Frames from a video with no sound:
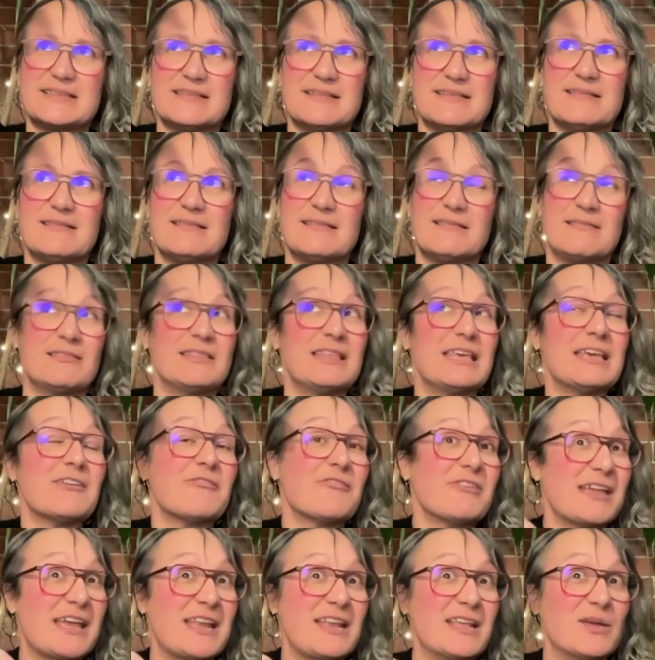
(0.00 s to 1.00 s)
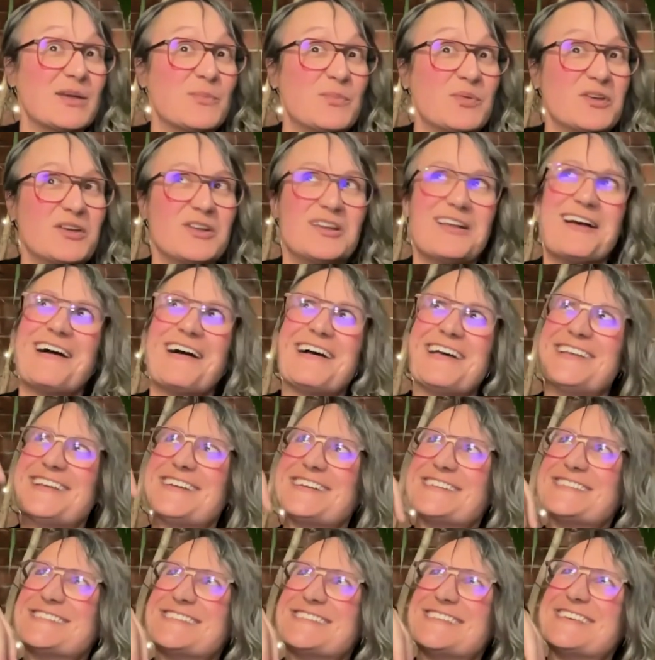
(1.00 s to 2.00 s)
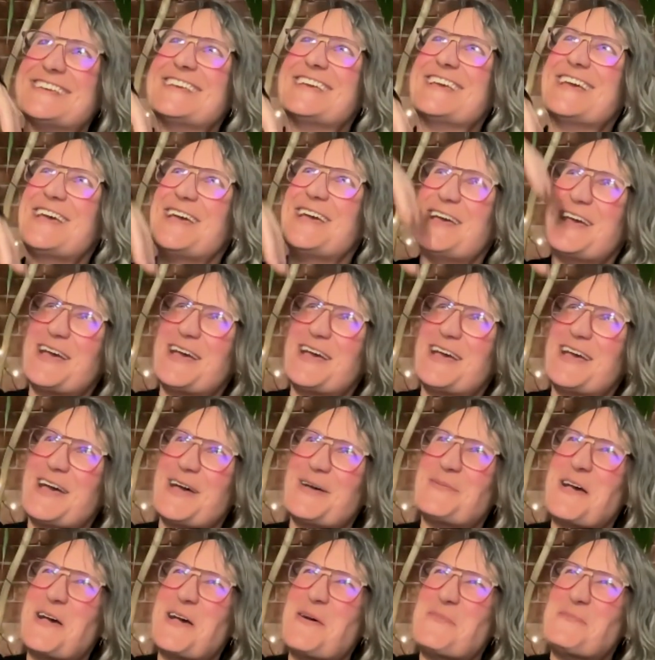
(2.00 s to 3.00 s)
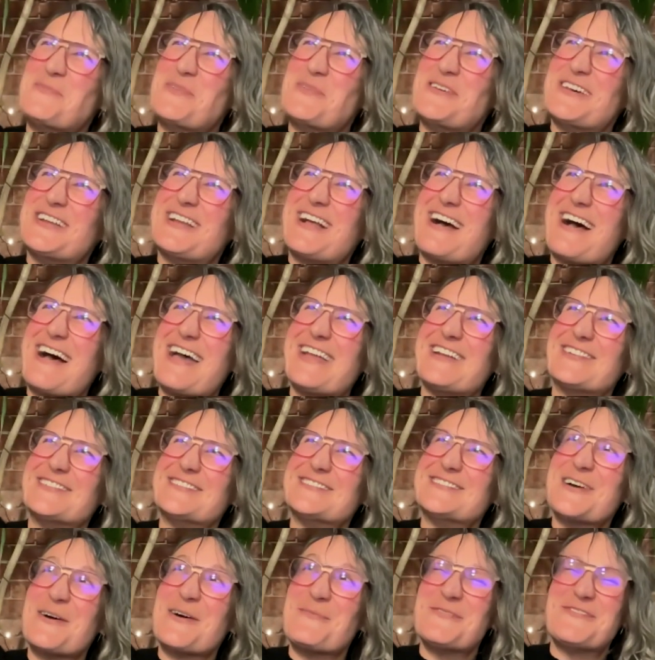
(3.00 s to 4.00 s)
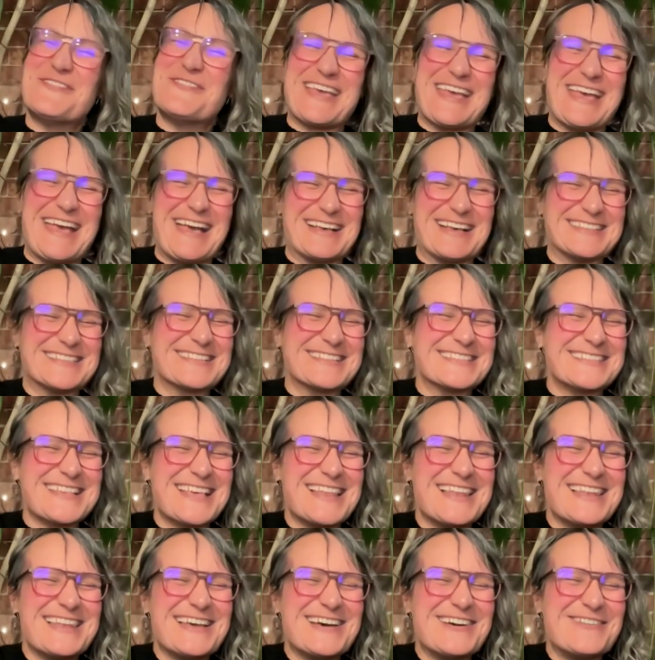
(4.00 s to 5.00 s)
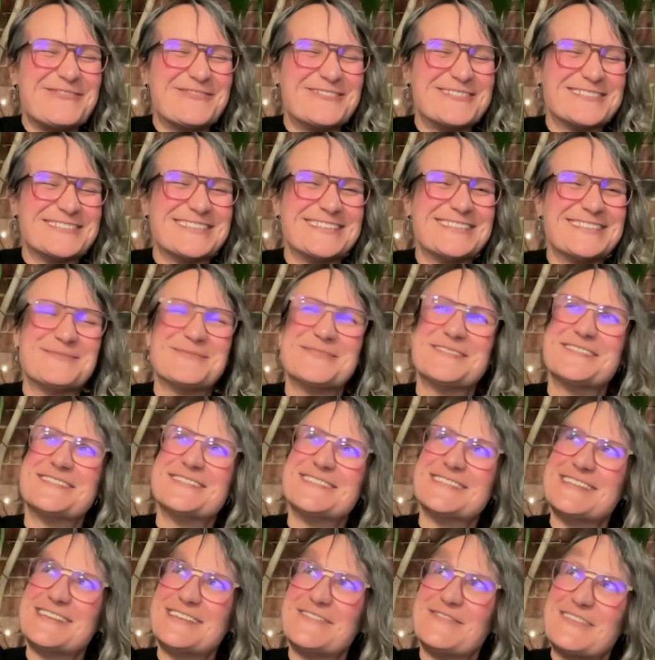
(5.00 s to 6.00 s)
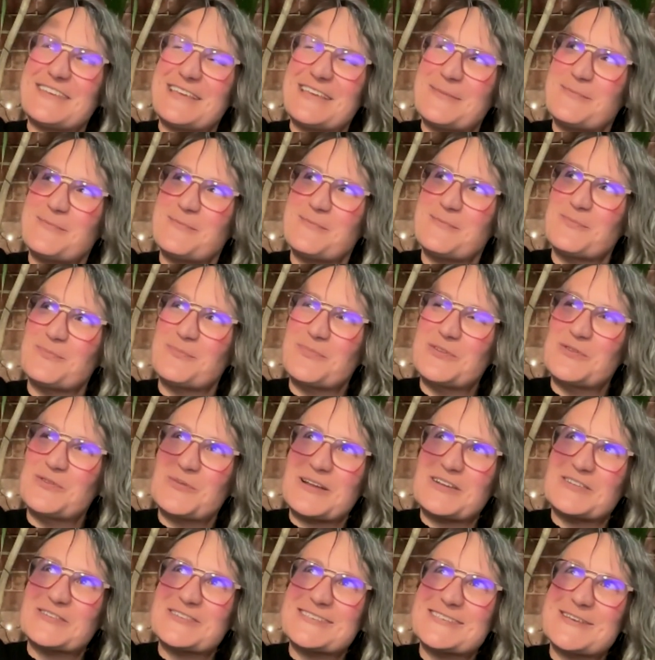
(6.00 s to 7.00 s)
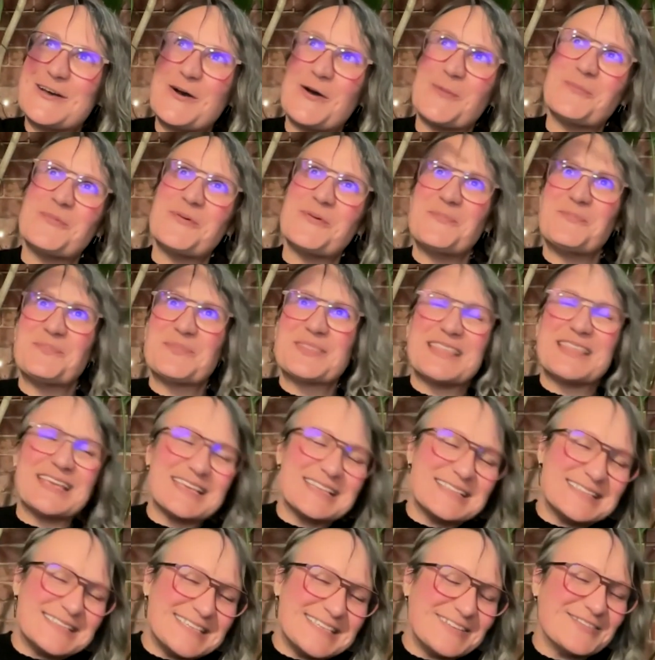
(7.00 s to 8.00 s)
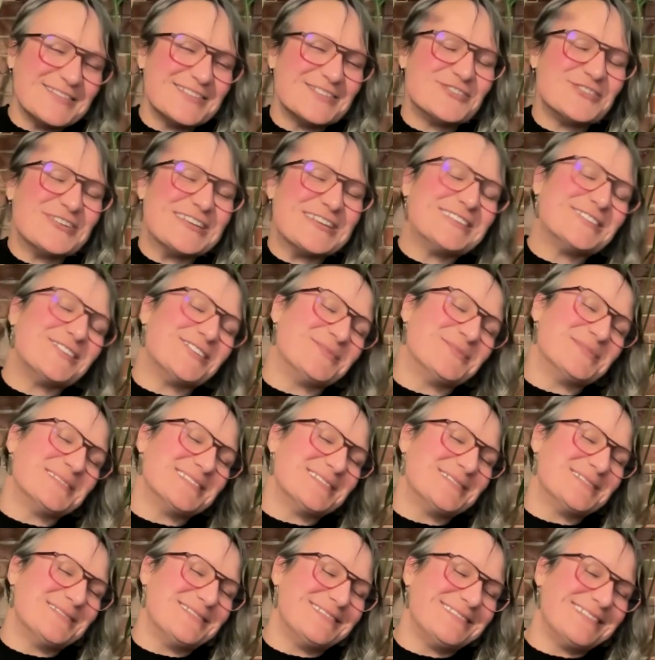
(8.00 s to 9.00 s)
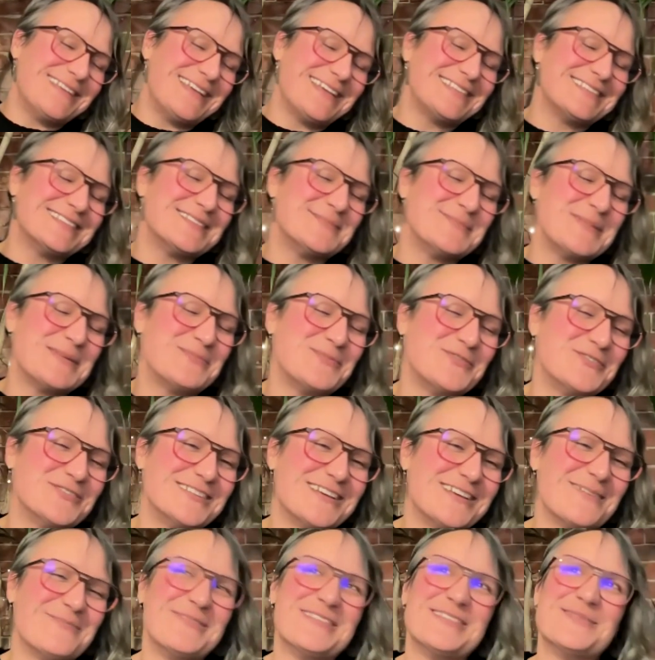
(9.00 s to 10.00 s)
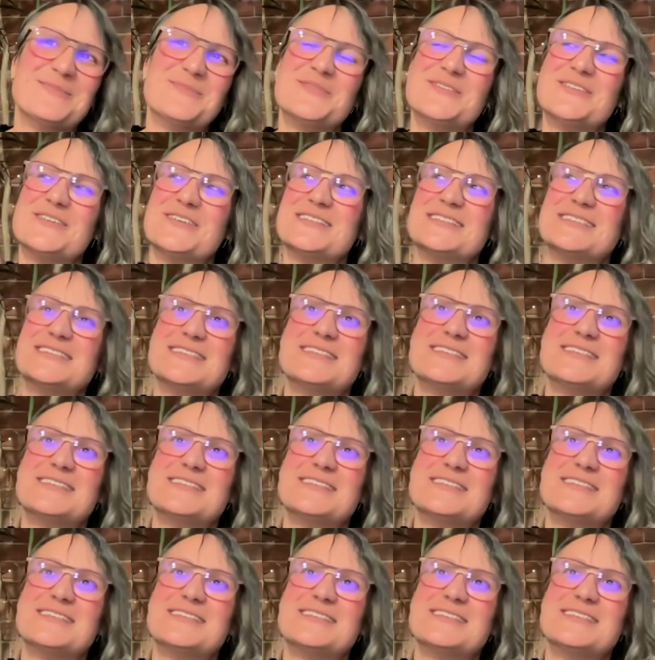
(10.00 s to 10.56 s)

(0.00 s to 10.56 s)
They're creating a bird hide, actually, a bird hide on top of their house because they love watching the birds. And if they build one on top, they can see all the treetops and spend more time with the birds.